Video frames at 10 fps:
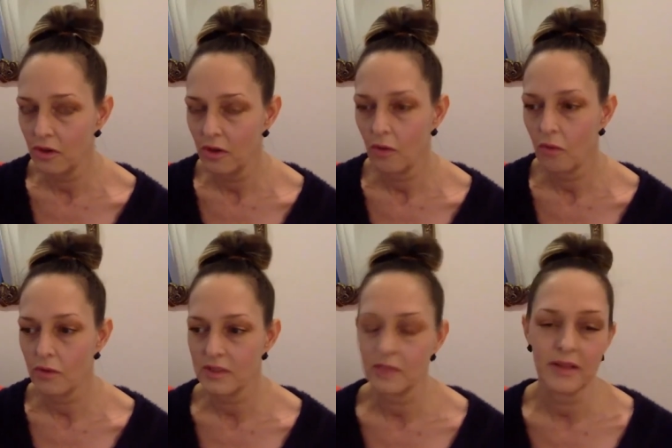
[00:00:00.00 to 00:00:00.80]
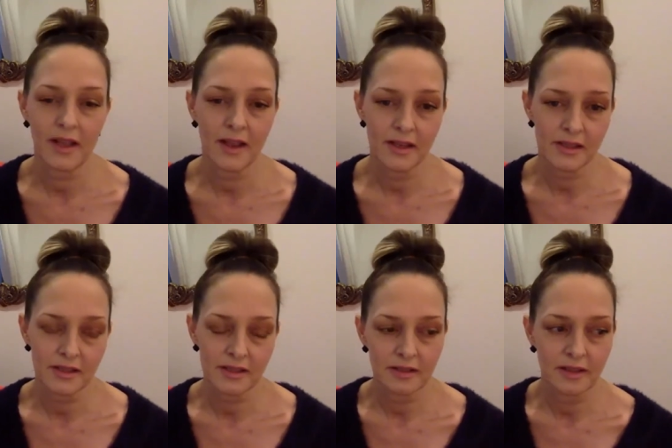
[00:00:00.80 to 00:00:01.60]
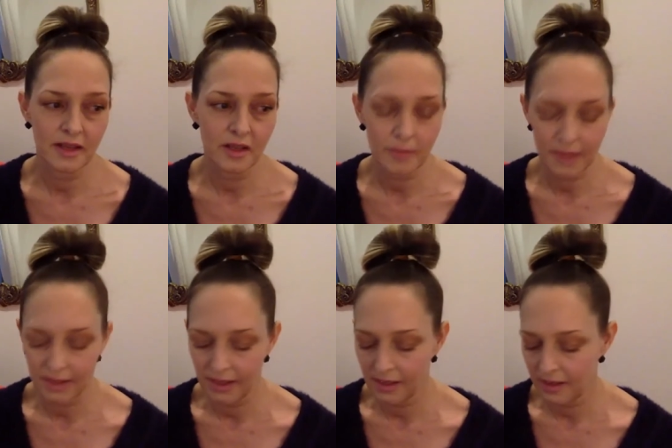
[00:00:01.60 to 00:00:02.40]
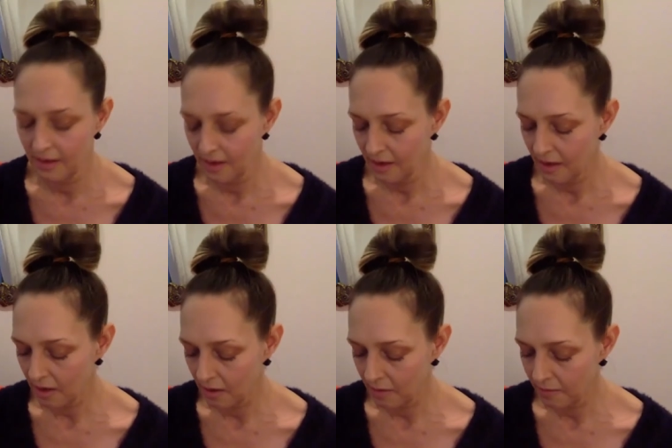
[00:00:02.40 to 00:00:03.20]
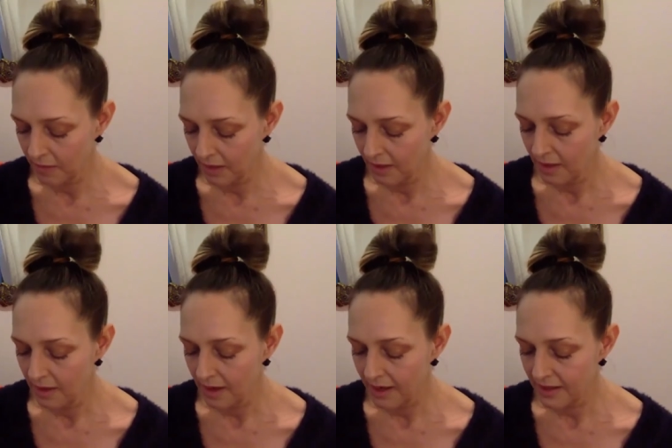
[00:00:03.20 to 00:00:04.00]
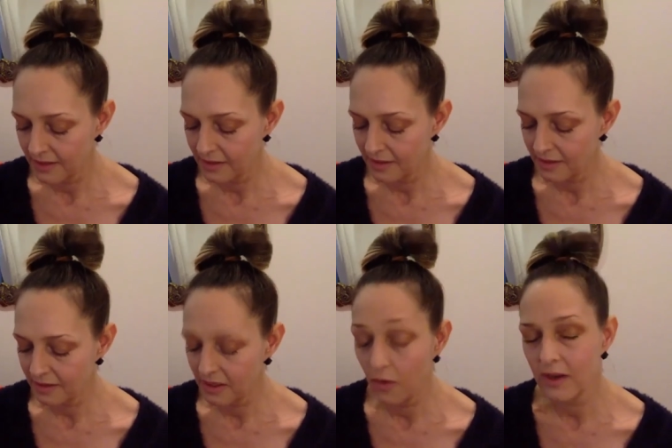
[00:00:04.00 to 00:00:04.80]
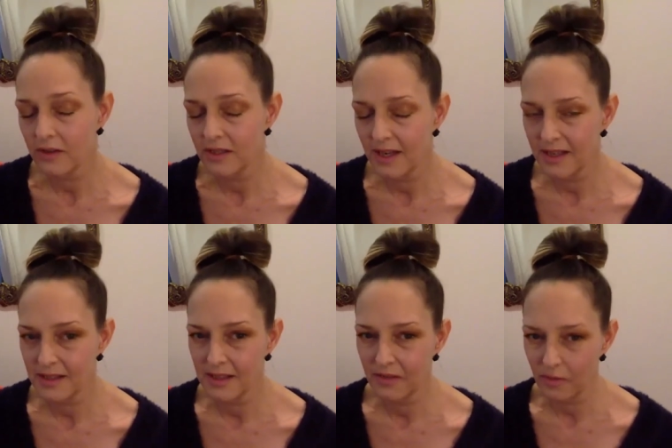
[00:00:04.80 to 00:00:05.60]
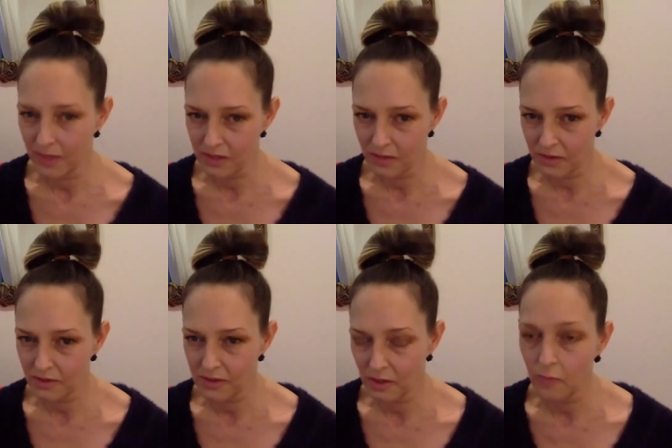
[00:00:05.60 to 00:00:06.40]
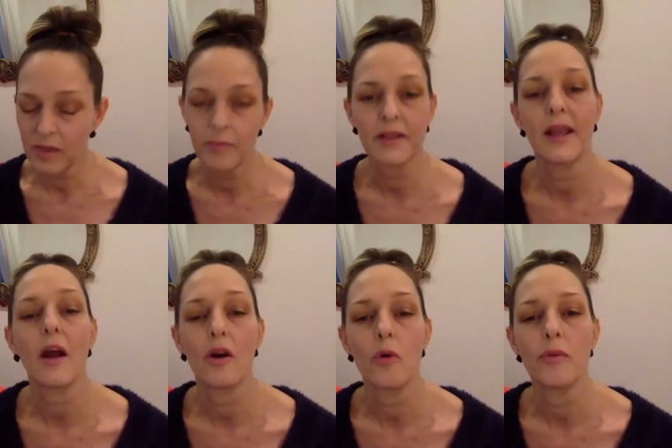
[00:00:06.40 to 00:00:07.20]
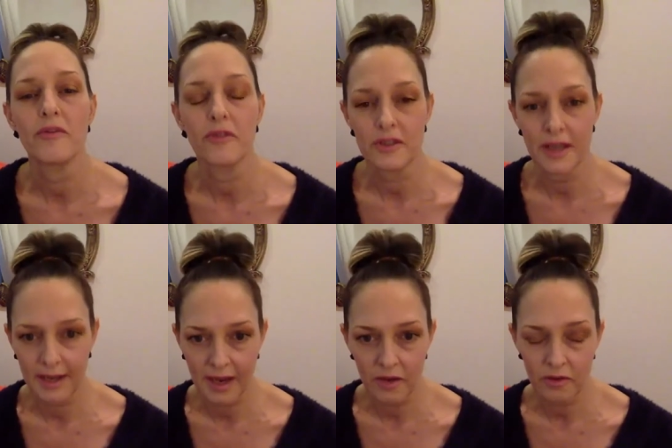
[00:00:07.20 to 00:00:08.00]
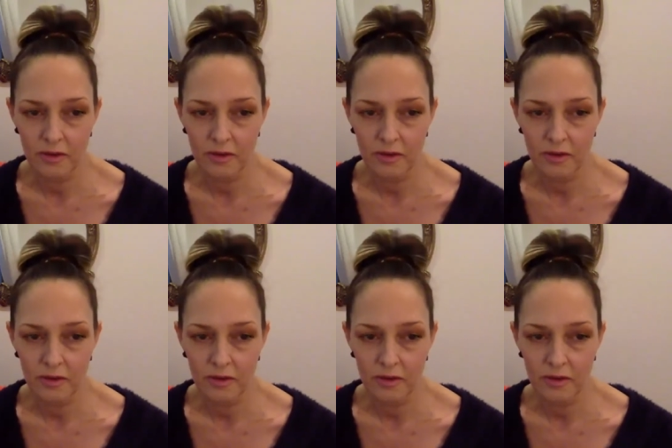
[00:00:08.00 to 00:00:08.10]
or supplies that you might need. I didn't go out today and see if the restaurants are still open, but they are open for takeout.